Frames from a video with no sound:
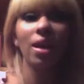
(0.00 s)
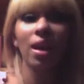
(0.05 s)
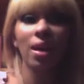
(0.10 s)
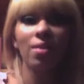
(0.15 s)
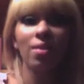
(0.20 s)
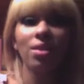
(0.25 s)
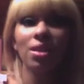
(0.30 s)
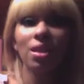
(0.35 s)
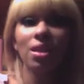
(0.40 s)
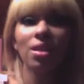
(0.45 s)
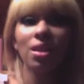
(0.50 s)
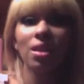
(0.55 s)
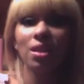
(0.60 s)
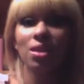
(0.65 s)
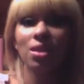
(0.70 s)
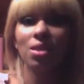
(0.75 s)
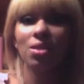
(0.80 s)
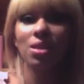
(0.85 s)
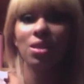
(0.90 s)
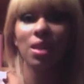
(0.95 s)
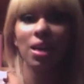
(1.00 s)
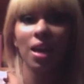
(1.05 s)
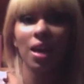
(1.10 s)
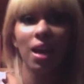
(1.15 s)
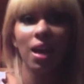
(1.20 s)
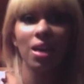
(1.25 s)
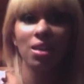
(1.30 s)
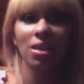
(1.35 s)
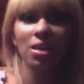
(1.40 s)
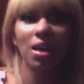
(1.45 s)
everything they do is like
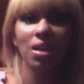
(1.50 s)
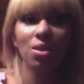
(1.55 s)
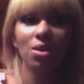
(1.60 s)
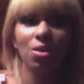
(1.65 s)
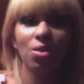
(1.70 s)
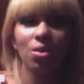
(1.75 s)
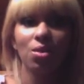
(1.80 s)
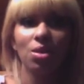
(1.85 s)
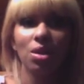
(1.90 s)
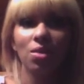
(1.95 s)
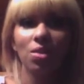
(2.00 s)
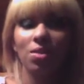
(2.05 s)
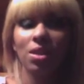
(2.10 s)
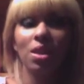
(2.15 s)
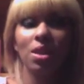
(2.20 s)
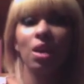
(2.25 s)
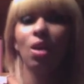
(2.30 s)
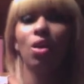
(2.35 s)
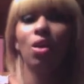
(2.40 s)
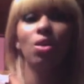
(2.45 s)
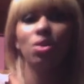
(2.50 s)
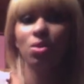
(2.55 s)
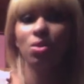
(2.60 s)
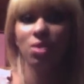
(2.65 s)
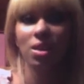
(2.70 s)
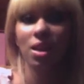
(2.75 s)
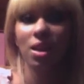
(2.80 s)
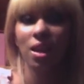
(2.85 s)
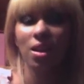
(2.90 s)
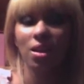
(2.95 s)
hashtag Total Divas, and they all do it
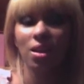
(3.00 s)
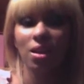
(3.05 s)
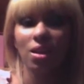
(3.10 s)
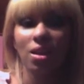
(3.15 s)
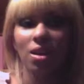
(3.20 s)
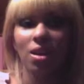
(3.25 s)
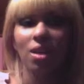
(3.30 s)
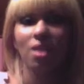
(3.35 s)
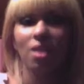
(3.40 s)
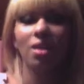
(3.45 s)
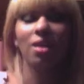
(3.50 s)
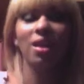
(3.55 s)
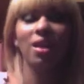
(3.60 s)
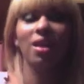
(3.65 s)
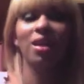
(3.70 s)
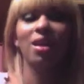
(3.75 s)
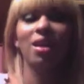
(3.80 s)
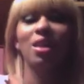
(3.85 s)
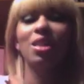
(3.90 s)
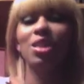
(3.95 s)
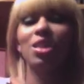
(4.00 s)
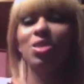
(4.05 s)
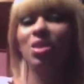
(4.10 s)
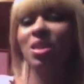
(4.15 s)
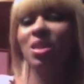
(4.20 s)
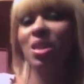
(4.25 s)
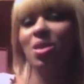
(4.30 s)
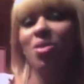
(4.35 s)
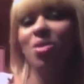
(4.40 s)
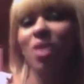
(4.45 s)
together. They're like,
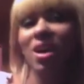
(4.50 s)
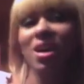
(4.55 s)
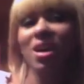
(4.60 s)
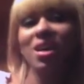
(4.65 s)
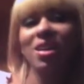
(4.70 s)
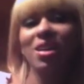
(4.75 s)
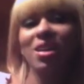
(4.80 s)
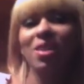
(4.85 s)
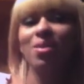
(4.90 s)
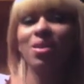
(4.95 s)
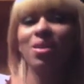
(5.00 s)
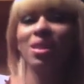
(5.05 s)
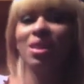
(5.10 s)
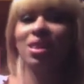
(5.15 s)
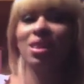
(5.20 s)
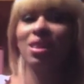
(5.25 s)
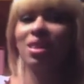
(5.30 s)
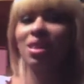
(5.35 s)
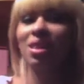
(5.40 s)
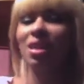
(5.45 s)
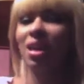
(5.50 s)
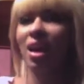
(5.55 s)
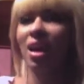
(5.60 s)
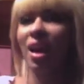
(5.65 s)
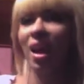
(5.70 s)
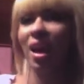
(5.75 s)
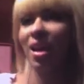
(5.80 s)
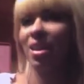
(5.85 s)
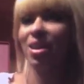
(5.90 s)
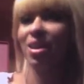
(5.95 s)
drinking water with
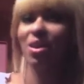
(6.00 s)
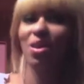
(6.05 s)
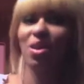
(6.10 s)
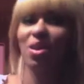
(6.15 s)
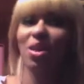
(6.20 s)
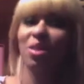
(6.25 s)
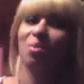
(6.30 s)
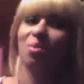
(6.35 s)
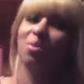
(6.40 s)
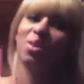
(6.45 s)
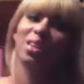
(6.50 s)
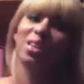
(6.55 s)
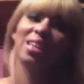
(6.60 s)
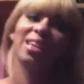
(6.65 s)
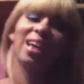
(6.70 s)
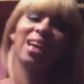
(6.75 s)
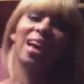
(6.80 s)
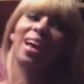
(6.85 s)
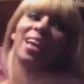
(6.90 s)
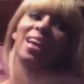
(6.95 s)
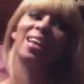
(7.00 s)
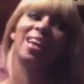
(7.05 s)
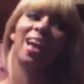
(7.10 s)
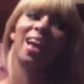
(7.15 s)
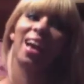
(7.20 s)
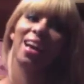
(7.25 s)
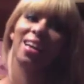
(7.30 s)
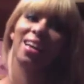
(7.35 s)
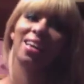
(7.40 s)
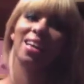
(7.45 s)
at Nicole and Bree and
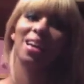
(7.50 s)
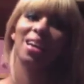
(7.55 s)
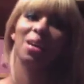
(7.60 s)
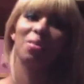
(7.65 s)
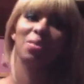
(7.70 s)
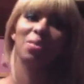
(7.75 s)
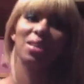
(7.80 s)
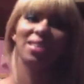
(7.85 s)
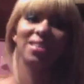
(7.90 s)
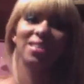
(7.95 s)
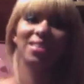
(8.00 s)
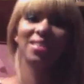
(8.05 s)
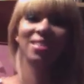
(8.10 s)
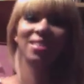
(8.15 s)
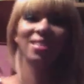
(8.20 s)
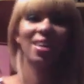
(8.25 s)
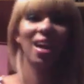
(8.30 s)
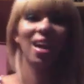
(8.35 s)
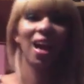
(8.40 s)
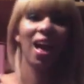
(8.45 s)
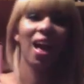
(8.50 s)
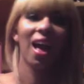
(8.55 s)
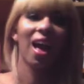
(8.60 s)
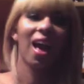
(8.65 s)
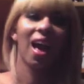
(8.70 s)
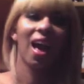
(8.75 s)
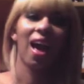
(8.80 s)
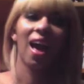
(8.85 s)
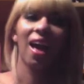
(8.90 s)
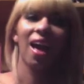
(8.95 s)
at Cameron,
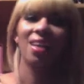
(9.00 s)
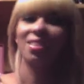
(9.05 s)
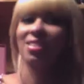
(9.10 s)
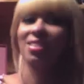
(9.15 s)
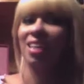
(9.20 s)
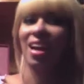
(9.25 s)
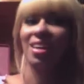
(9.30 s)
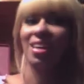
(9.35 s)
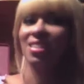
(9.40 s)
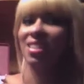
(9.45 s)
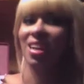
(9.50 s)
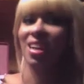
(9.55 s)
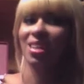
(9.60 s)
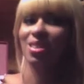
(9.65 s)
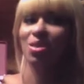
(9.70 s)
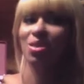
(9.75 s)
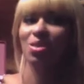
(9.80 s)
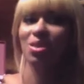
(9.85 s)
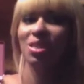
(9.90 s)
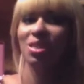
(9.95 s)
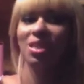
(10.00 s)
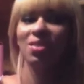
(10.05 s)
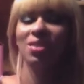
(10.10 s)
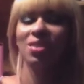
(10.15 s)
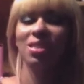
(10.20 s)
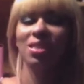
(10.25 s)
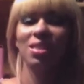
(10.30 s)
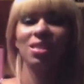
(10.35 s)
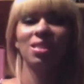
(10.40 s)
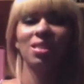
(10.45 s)
hashtag Total
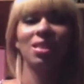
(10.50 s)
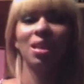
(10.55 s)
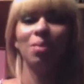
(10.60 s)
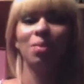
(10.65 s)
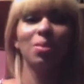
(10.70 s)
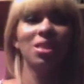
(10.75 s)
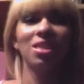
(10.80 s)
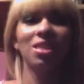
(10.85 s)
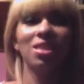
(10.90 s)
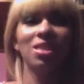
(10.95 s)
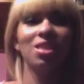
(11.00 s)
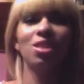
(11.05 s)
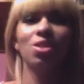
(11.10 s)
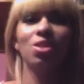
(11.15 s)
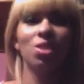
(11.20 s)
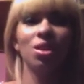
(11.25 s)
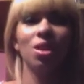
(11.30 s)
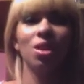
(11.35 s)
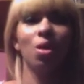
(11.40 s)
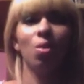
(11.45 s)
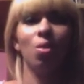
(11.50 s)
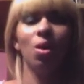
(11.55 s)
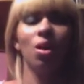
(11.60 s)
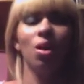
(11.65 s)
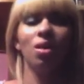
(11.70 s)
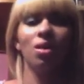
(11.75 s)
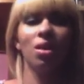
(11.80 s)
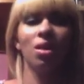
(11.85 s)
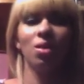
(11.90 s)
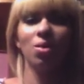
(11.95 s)
Divas. Like, bitches, just drink y'all
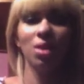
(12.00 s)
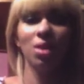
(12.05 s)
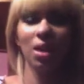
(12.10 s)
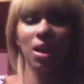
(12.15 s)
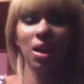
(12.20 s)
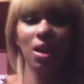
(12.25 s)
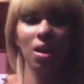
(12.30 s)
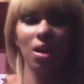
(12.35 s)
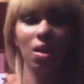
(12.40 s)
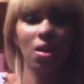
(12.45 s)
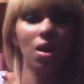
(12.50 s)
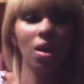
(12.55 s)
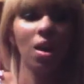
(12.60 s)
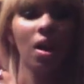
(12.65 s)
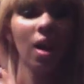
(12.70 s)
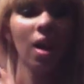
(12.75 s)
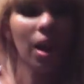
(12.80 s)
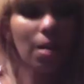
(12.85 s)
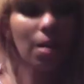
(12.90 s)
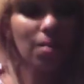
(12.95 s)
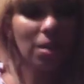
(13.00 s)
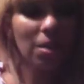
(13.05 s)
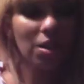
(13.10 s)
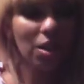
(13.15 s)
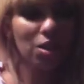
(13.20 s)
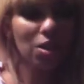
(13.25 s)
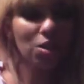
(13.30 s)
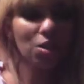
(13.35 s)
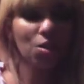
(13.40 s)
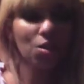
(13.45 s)
water. Like, what the hell? How about
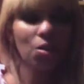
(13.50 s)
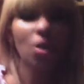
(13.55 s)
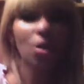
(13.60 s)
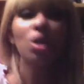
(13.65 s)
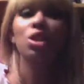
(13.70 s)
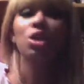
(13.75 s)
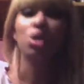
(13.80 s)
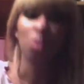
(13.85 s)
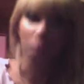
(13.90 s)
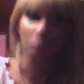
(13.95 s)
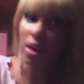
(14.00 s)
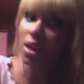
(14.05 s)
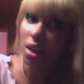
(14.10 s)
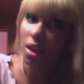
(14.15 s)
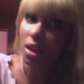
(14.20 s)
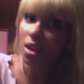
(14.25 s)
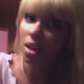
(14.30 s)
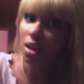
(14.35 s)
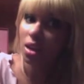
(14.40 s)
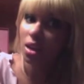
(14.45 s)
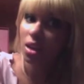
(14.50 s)
y'all do training?